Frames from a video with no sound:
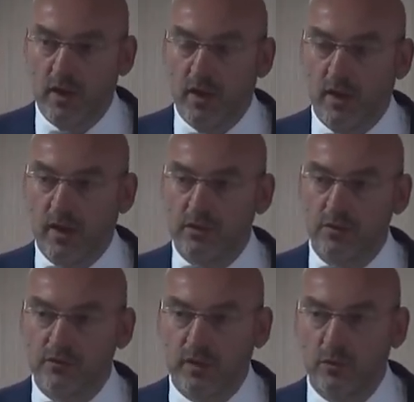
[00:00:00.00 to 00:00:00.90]
and
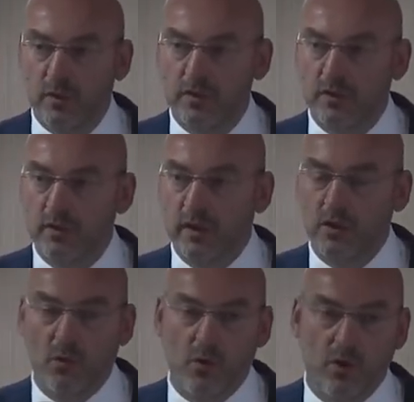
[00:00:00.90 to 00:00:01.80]
you think when they
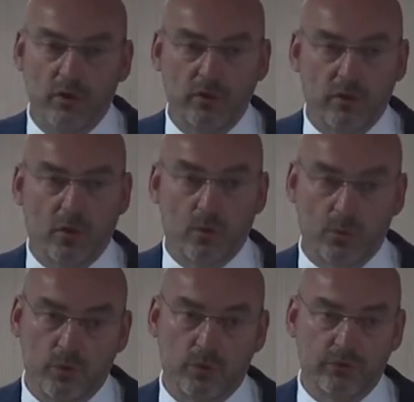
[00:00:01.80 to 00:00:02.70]
go on, our
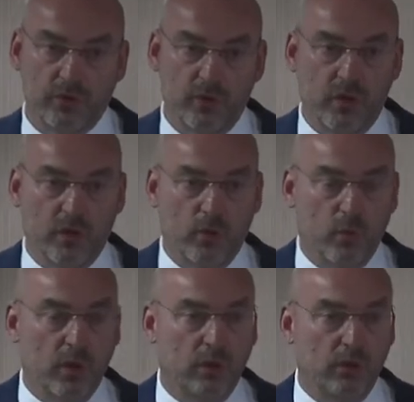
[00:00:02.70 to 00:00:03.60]
world
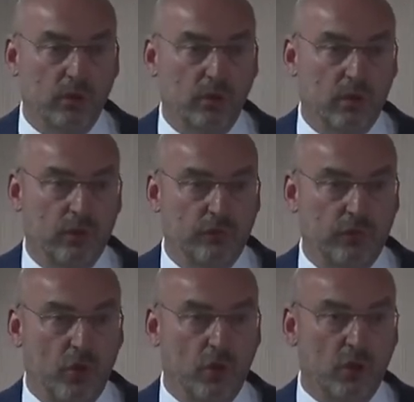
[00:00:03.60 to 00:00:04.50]
will
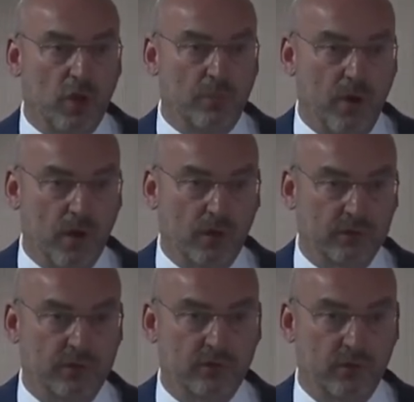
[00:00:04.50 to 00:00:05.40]
fall apart.
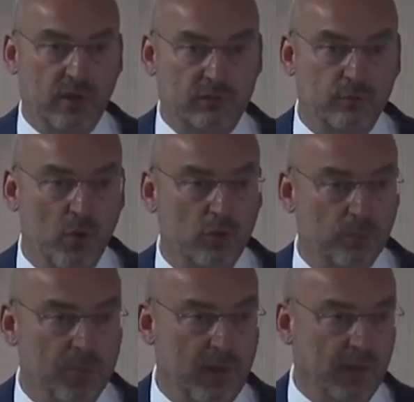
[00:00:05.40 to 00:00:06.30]
So that's
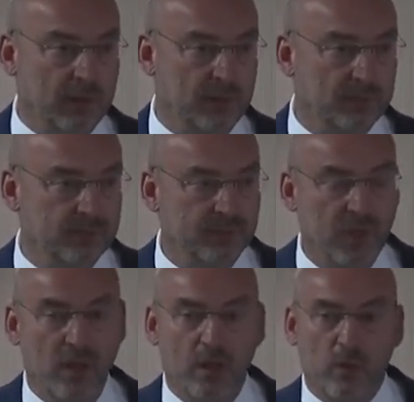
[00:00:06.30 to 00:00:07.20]
moral panic.
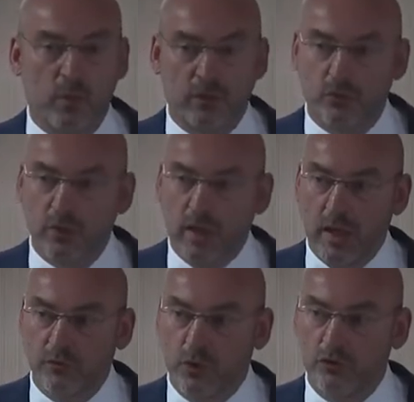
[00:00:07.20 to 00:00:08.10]
We today
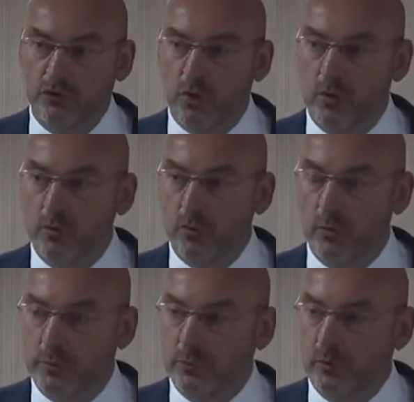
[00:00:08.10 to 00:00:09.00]
have also
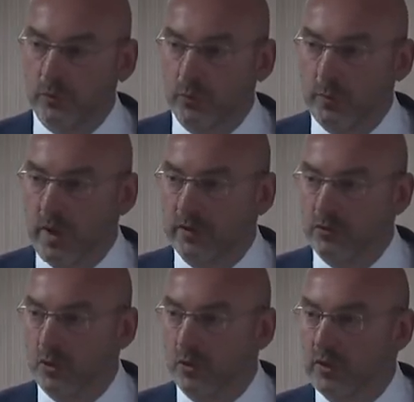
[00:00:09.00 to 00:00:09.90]
what we
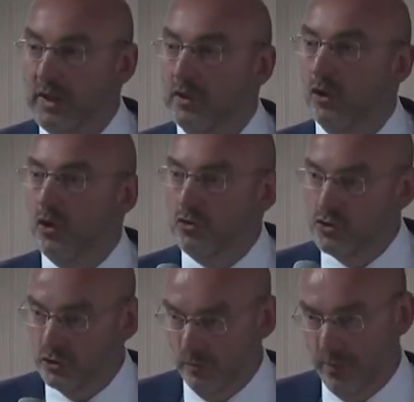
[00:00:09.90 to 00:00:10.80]
might call
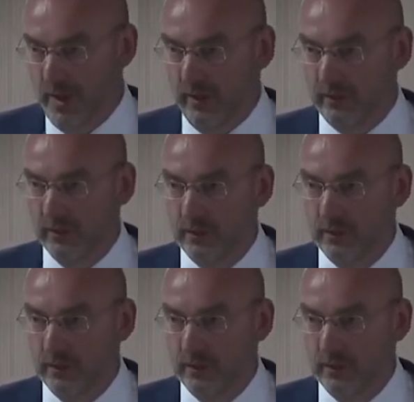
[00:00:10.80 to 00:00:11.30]
ecological panic.